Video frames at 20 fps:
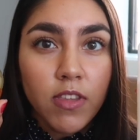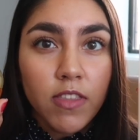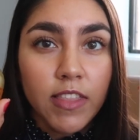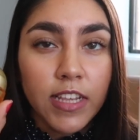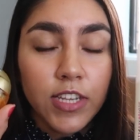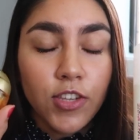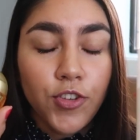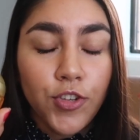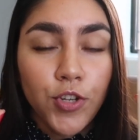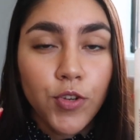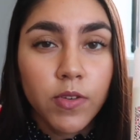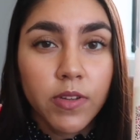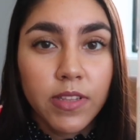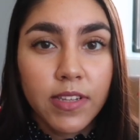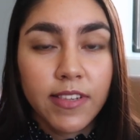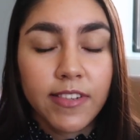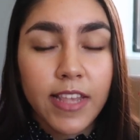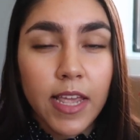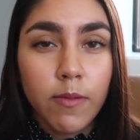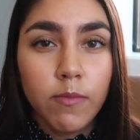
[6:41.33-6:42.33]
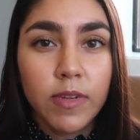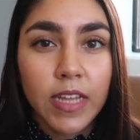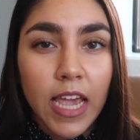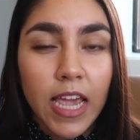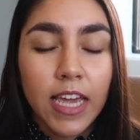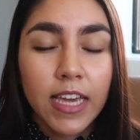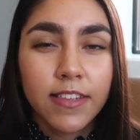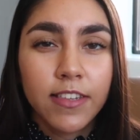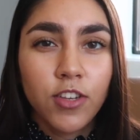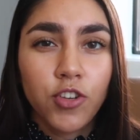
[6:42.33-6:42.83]
these two on the same
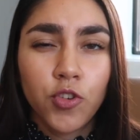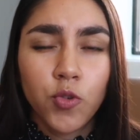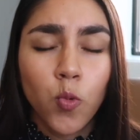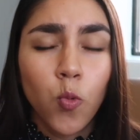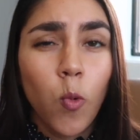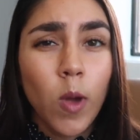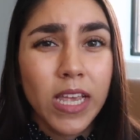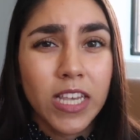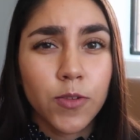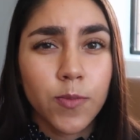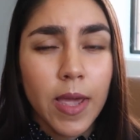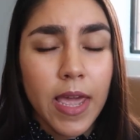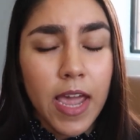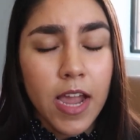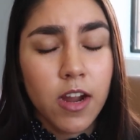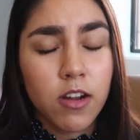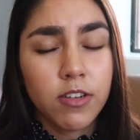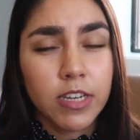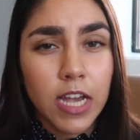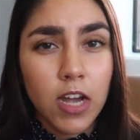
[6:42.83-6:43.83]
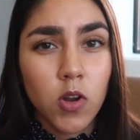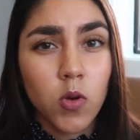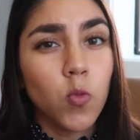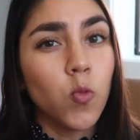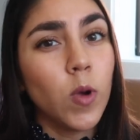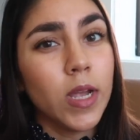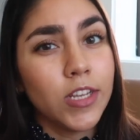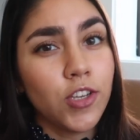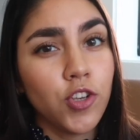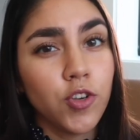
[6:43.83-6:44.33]
day because it just weighs my hair
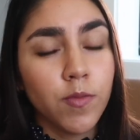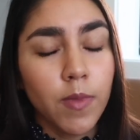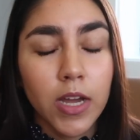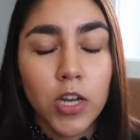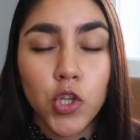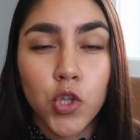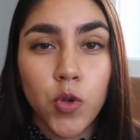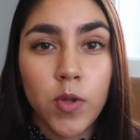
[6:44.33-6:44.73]
down way too much.